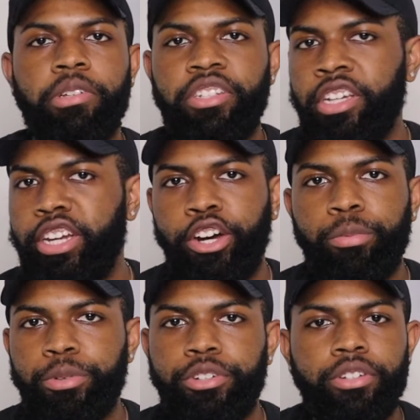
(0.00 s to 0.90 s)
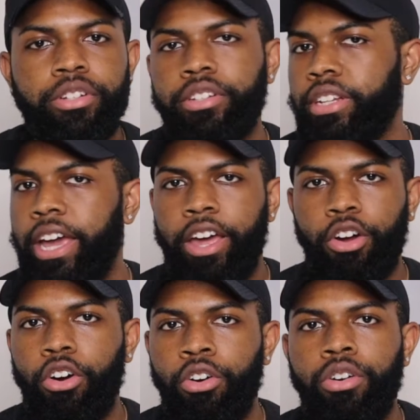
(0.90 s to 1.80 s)
Didn't help her at
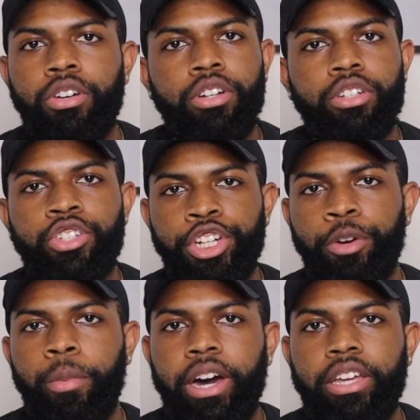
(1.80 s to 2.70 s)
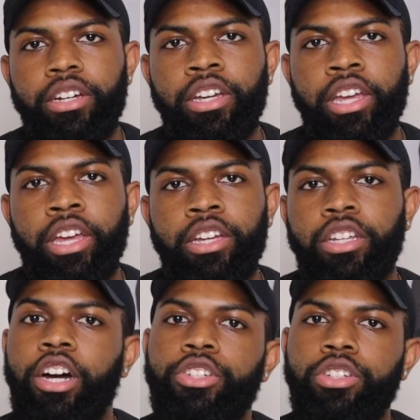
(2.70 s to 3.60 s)
all. Jeremiah and
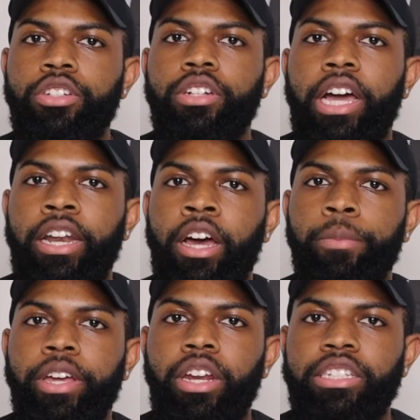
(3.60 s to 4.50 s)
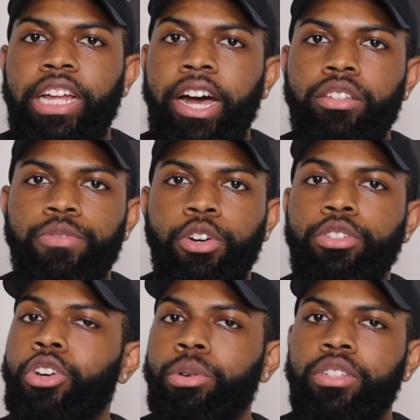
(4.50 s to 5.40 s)
Tasha got nominated as the house vote
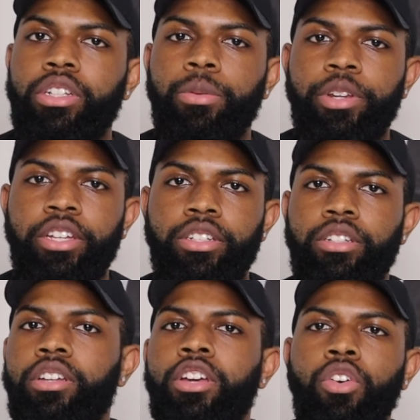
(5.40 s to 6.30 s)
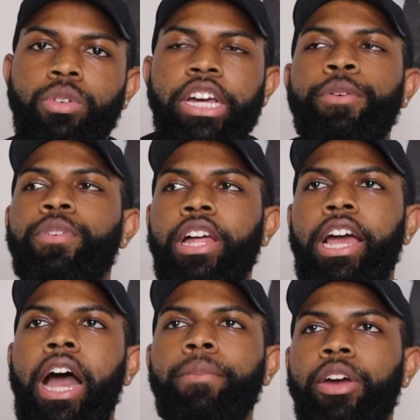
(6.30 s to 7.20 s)
to go into elimination, which I feel like
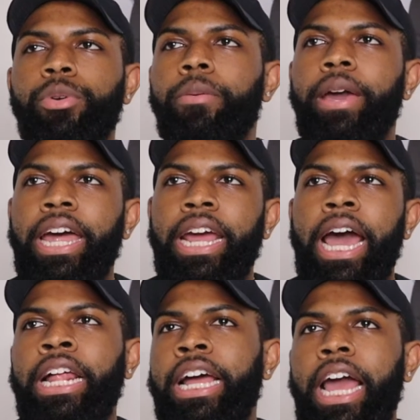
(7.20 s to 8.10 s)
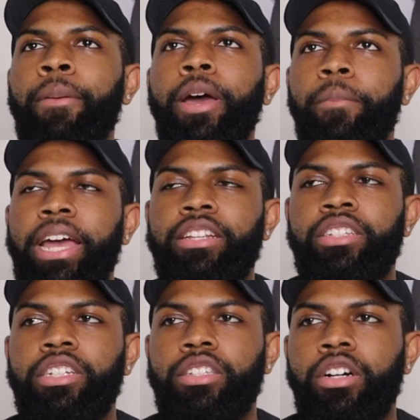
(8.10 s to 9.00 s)
I'm not really mad at. I'm not mad in the
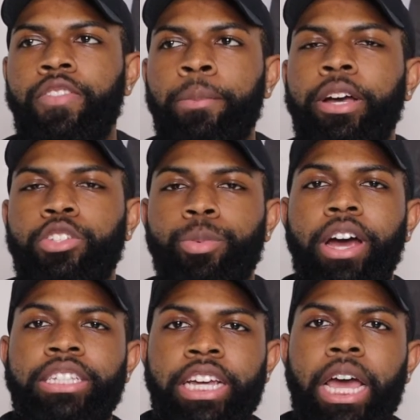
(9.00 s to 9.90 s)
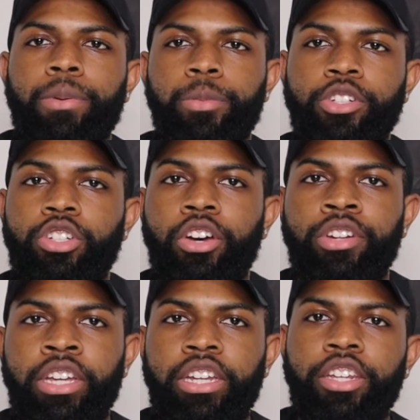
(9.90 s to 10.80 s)
sense of I'm not surprised to have him, because y'all
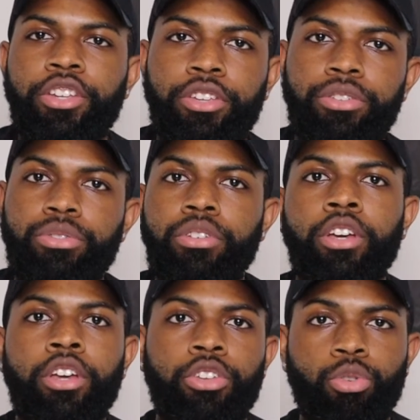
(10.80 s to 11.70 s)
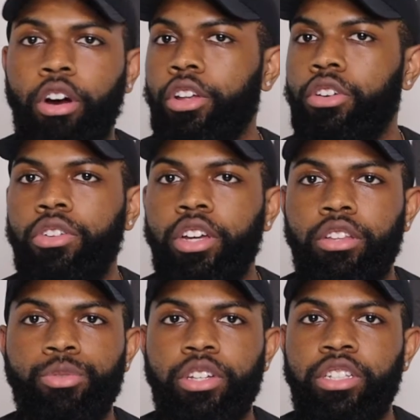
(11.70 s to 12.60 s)
did DQ. You are the only
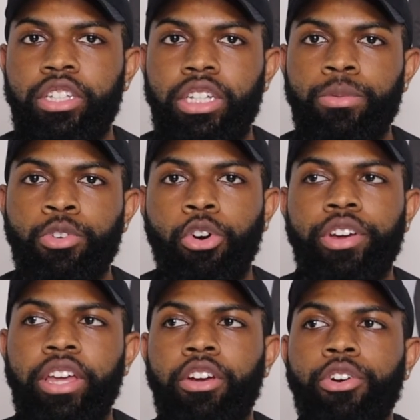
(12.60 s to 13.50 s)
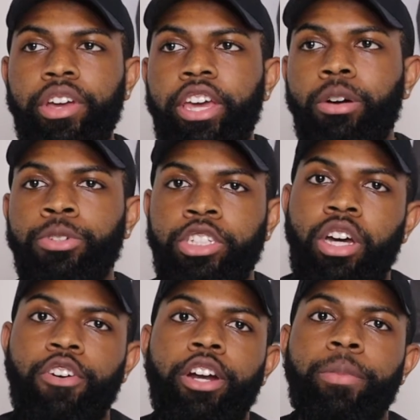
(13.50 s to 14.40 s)
other rookie team. Corey, L, Michelle
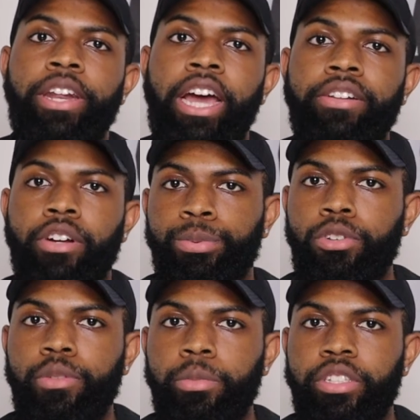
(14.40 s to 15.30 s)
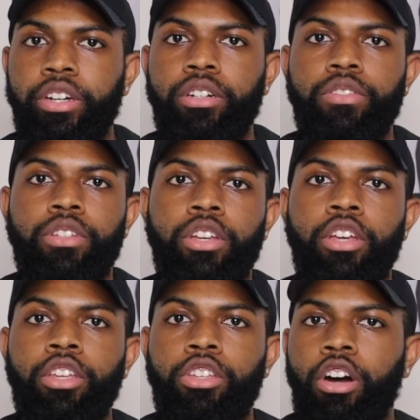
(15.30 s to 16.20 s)
have already been down there to prove themselves.
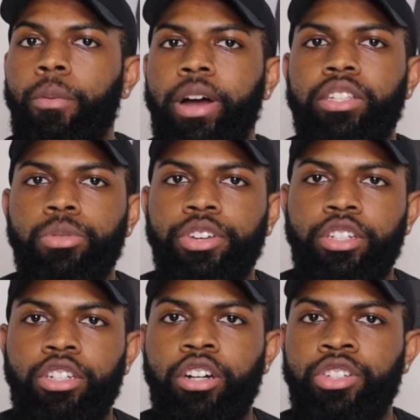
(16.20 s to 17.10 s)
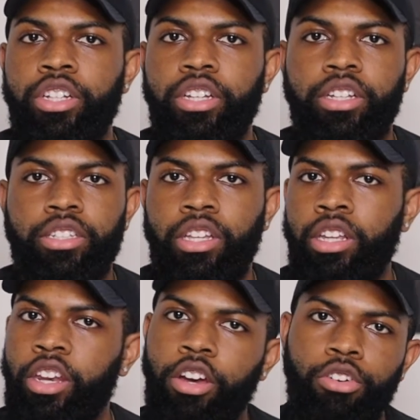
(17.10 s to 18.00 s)
Y'all might as well get y'all chance, and
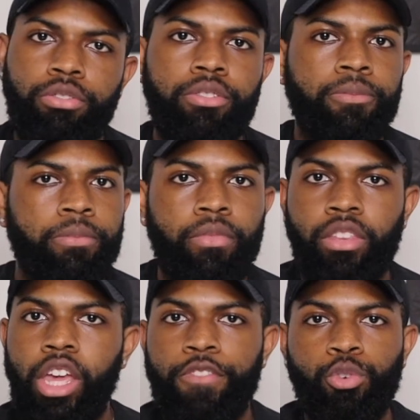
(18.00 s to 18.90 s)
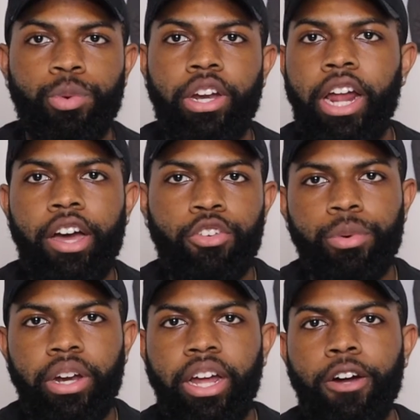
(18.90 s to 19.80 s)
if you win it out, you
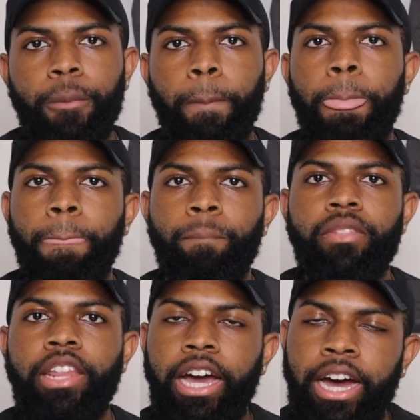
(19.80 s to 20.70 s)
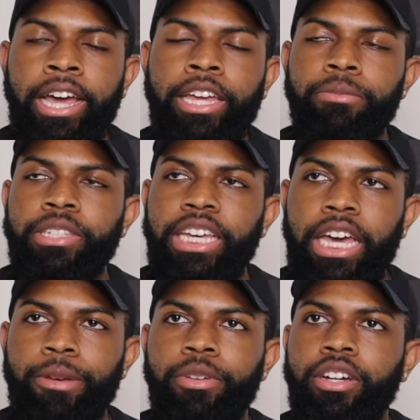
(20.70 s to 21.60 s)
win it out. Now I am
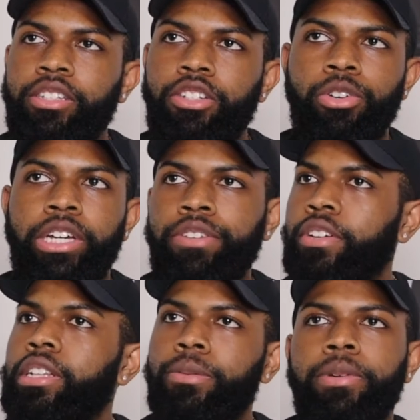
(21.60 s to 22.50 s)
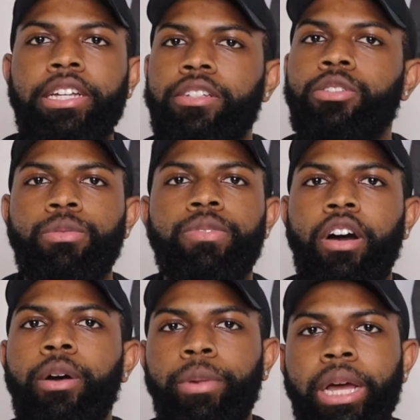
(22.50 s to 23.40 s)
sad because every elimination so
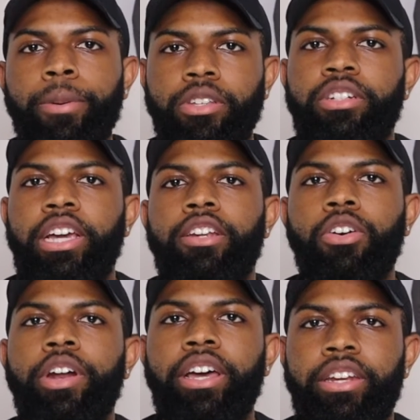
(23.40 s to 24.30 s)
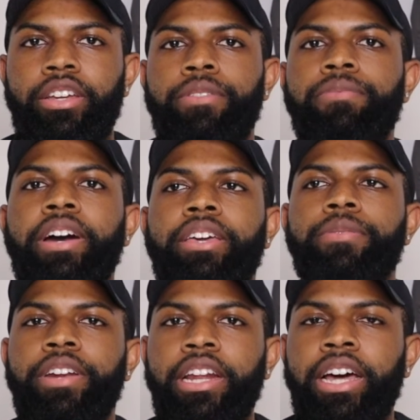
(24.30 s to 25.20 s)
far, a black person had to go down there and fight
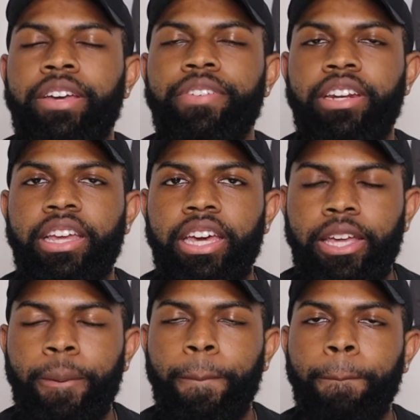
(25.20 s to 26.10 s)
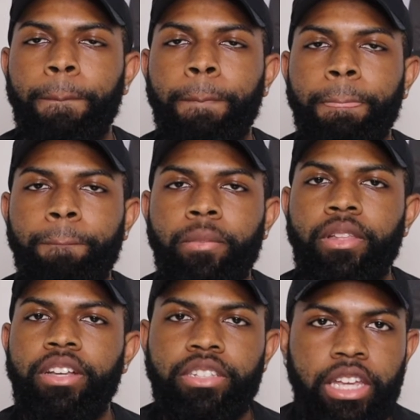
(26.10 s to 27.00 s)
for their life in the game.
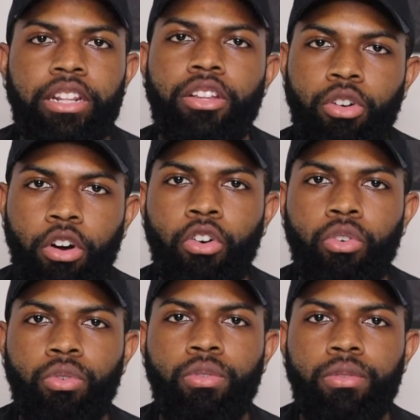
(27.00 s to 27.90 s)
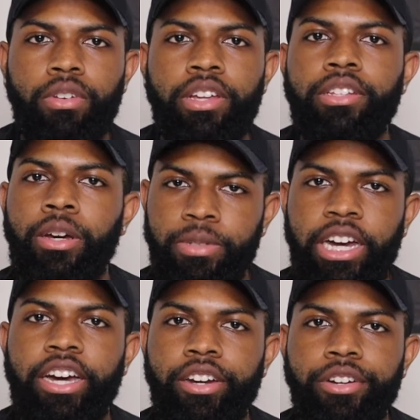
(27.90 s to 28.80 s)
It's getting a little old, and I'm
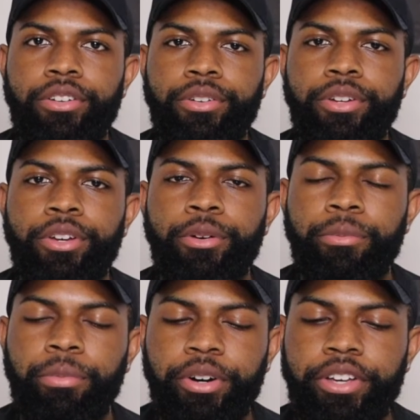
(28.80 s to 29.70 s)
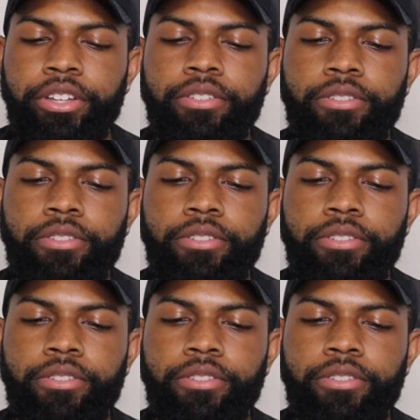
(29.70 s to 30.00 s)
tired, but